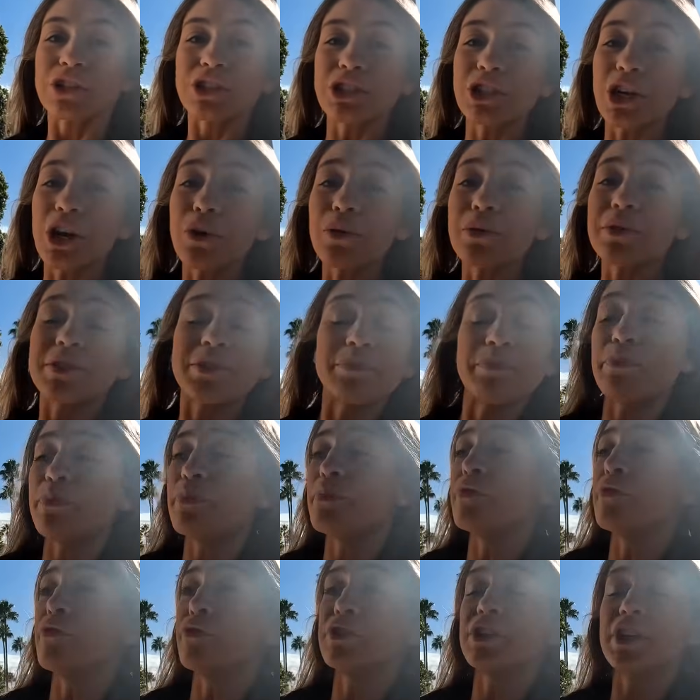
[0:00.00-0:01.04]
So,
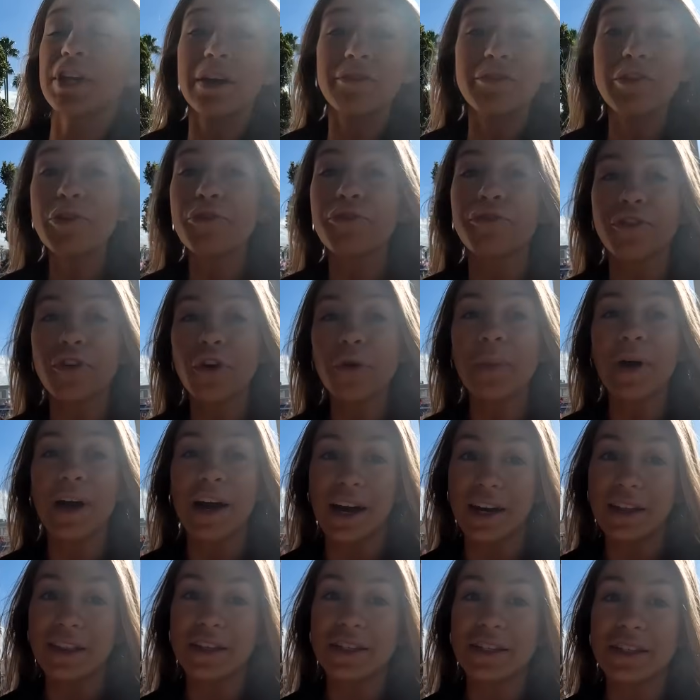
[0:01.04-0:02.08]
to give you full
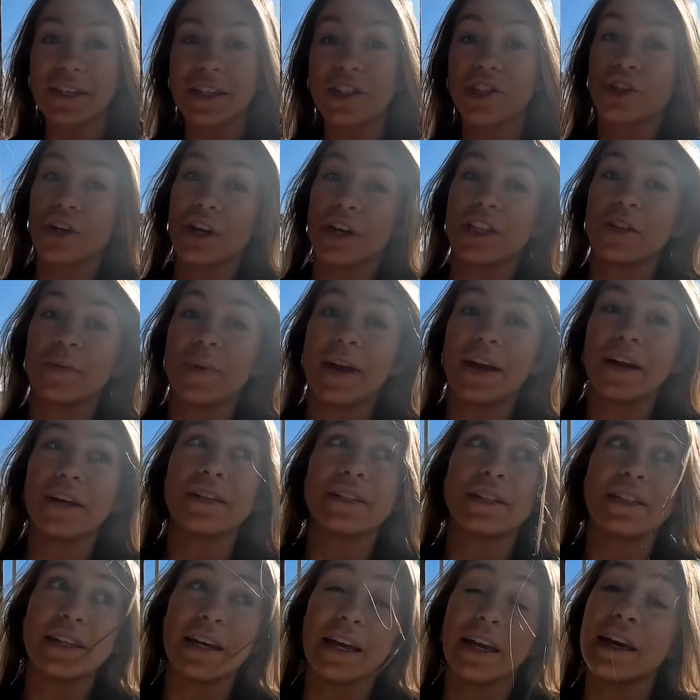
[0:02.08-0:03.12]
behind the scenes
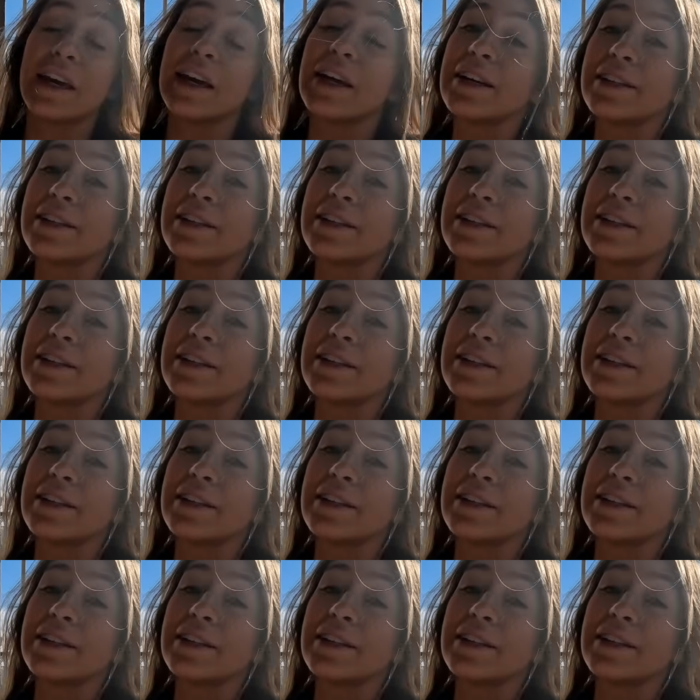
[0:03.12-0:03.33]
transparency,